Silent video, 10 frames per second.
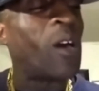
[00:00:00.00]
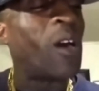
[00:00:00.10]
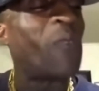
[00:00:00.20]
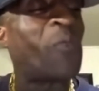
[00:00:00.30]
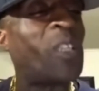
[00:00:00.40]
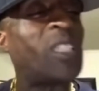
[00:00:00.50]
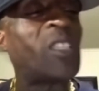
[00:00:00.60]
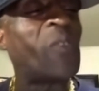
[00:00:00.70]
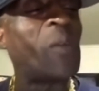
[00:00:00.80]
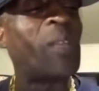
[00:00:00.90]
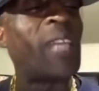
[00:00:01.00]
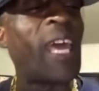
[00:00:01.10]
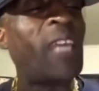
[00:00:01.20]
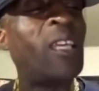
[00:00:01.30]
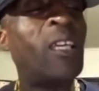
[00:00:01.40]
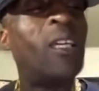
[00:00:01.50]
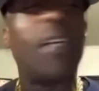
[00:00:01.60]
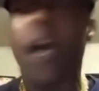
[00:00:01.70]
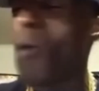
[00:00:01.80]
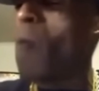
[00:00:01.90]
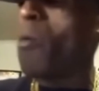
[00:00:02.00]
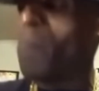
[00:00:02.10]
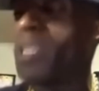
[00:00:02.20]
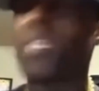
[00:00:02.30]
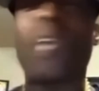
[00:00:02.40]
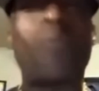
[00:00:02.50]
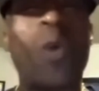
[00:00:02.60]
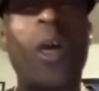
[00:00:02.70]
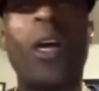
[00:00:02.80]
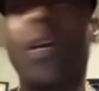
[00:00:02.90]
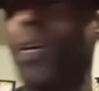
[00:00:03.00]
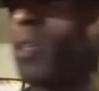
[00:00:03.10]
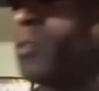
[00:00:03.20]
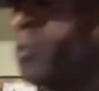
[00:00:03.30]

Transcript: um, footage of him today. I'm, I'm, gonna miss that boy. Um,